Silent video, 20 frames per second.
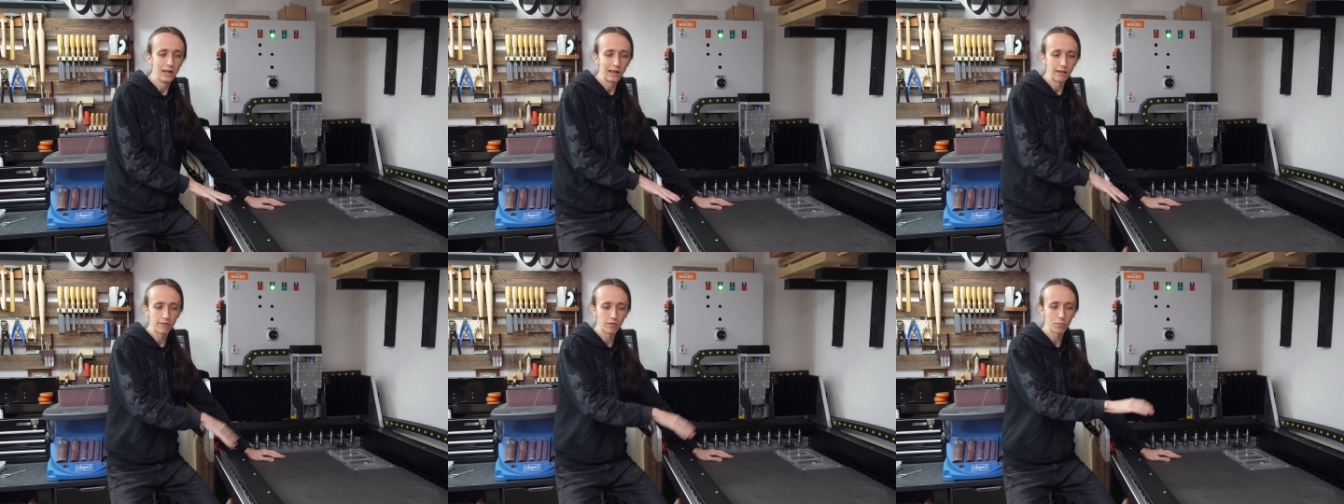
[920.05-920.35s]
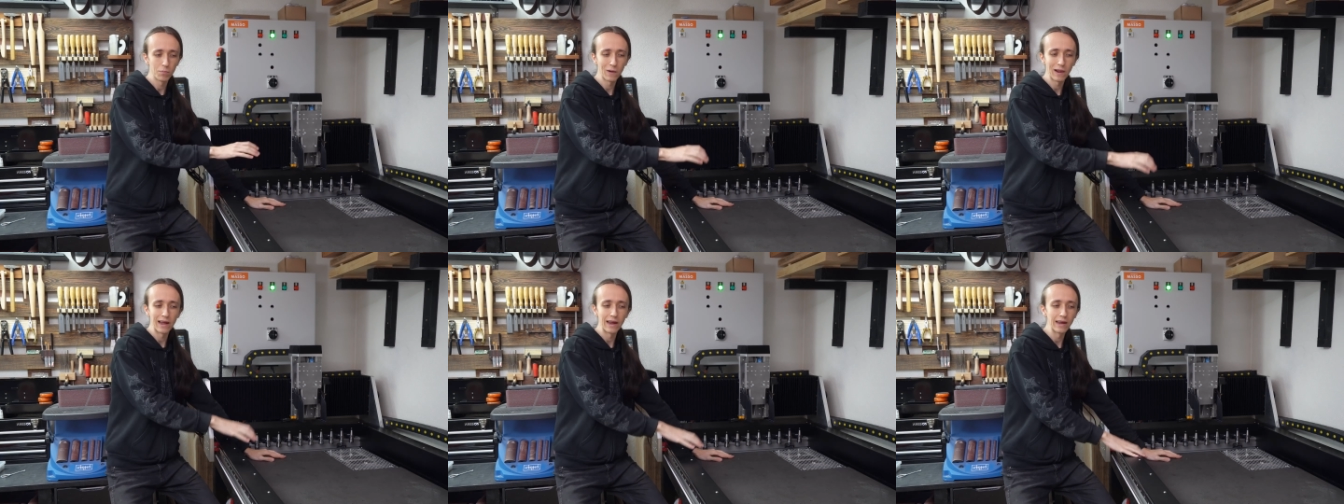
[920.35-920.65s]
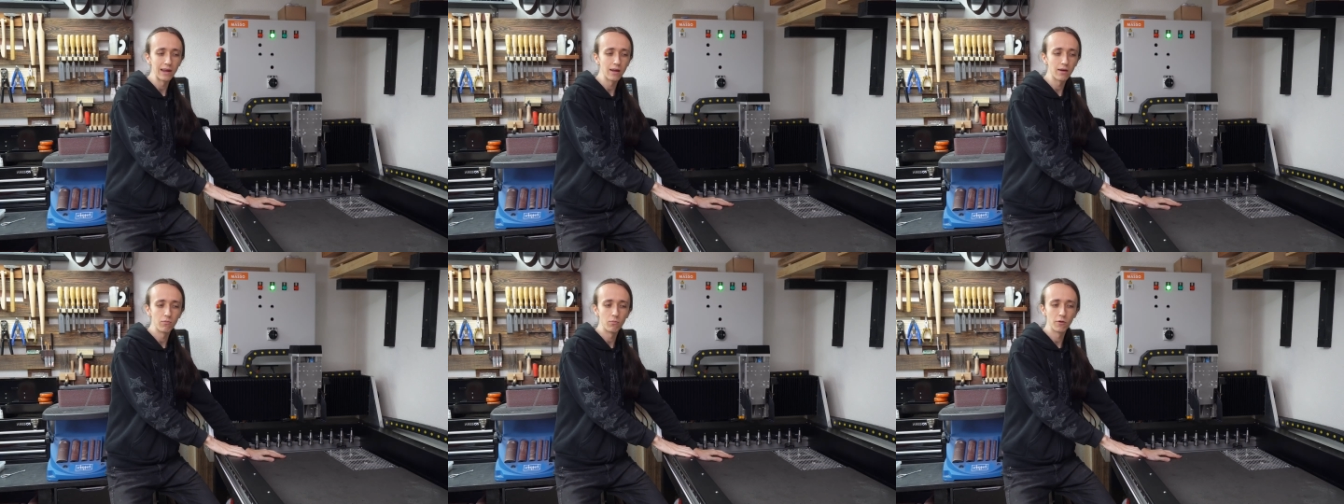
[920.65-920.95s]
and
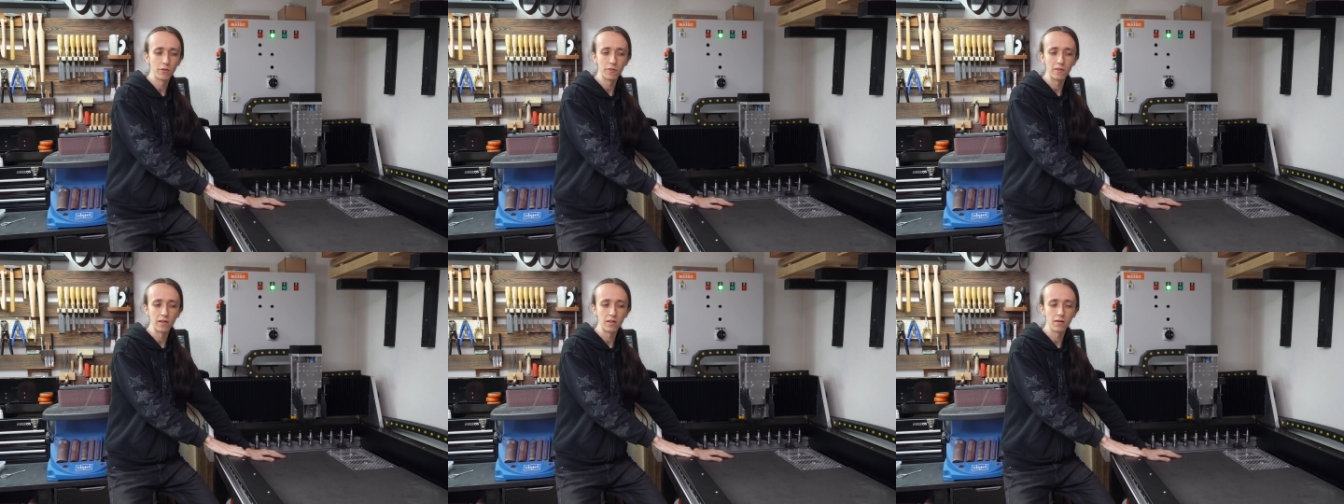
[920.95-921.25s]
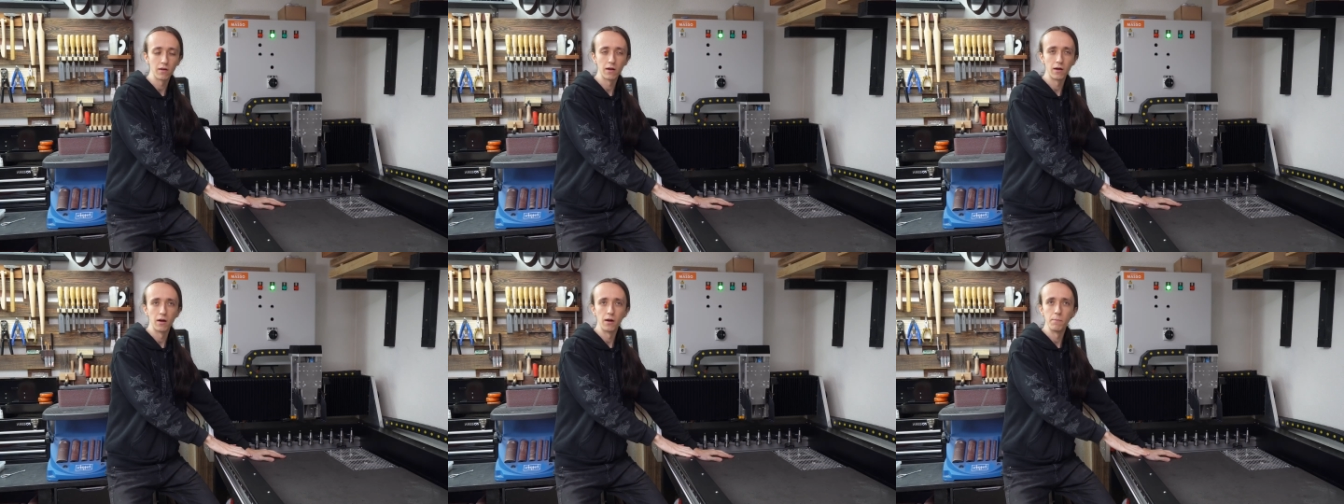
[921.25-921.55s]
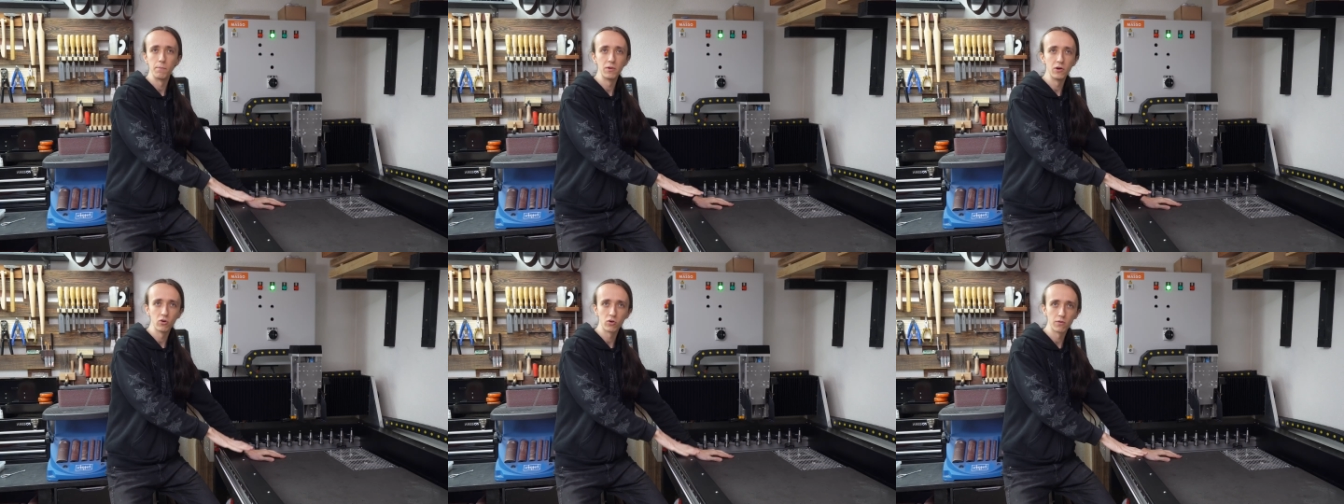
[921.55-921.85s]
supplying with these
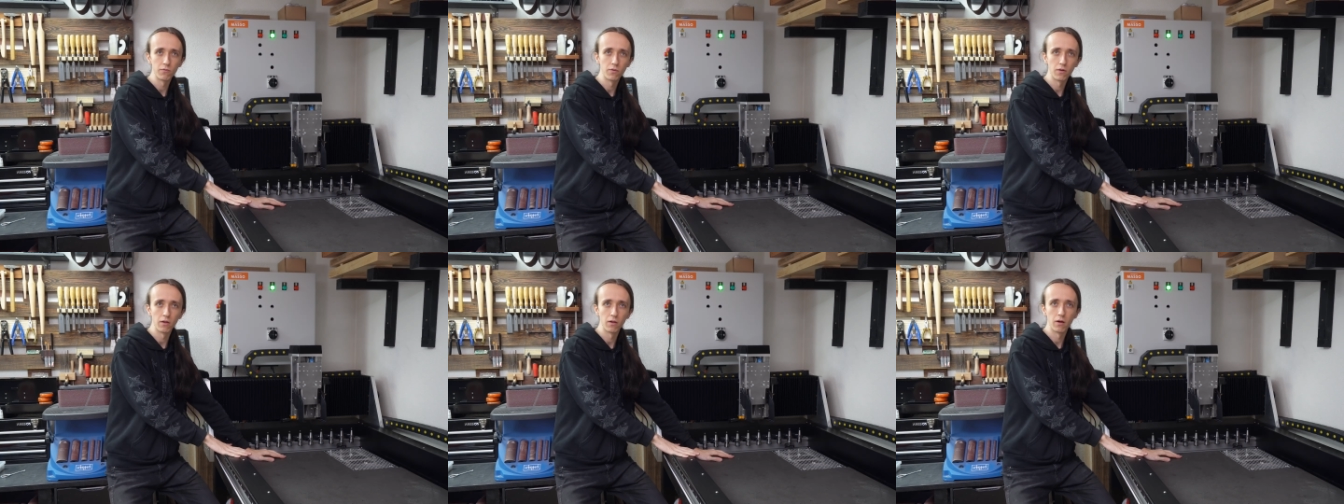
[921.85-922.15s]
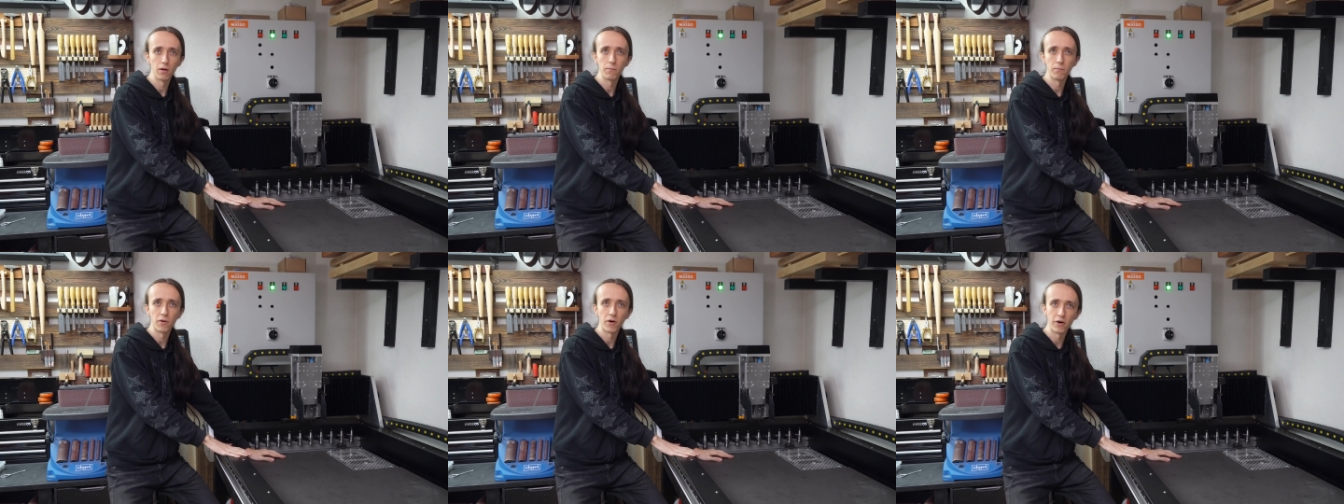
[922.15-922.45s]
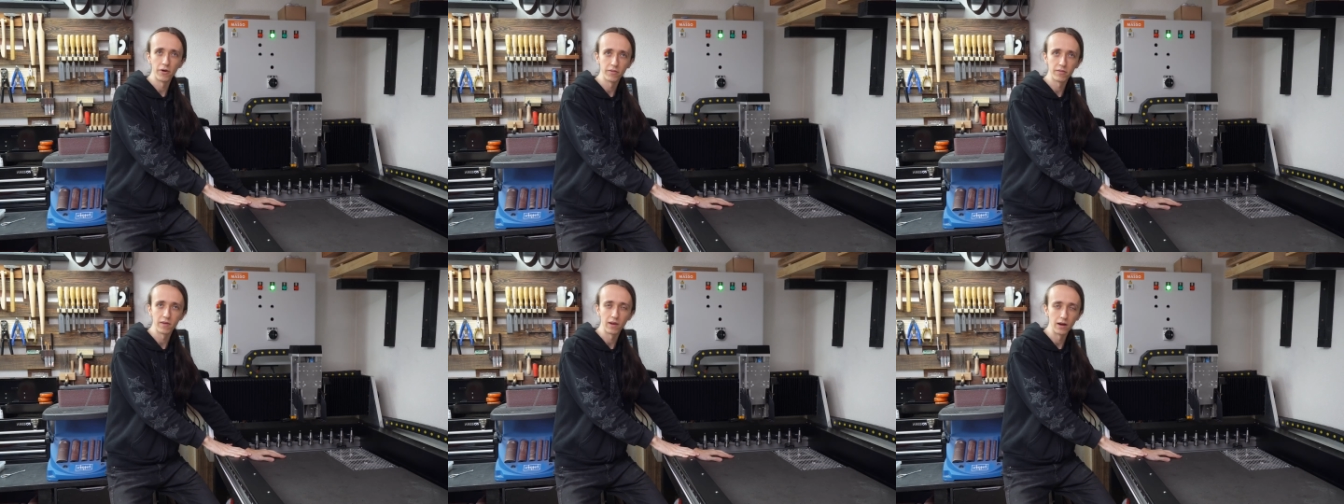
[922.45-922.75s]
uh, beautiful
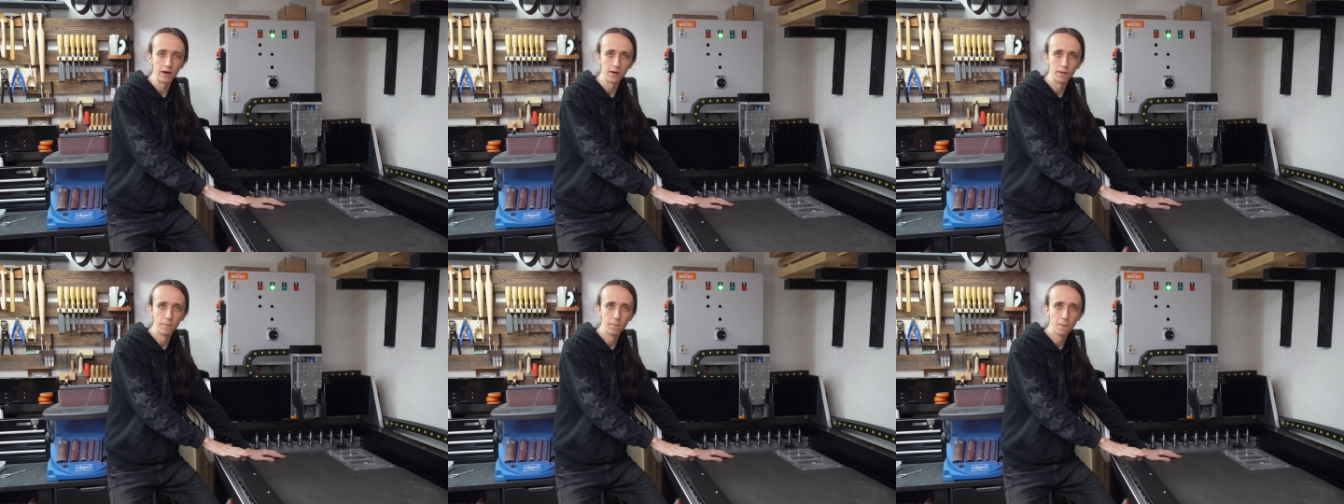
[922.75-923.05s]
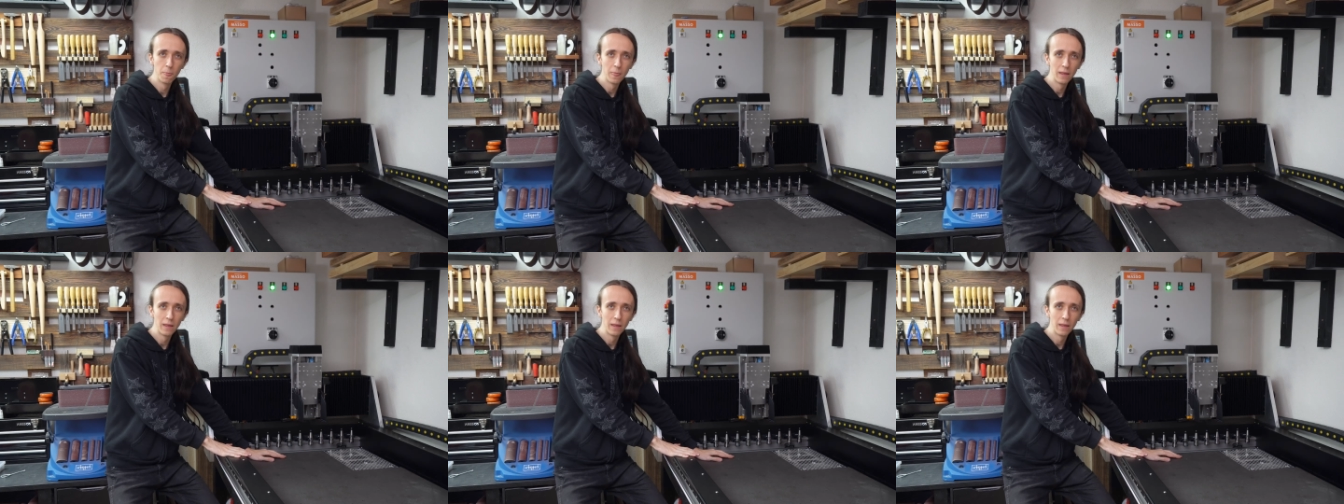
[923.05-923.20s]
parts here.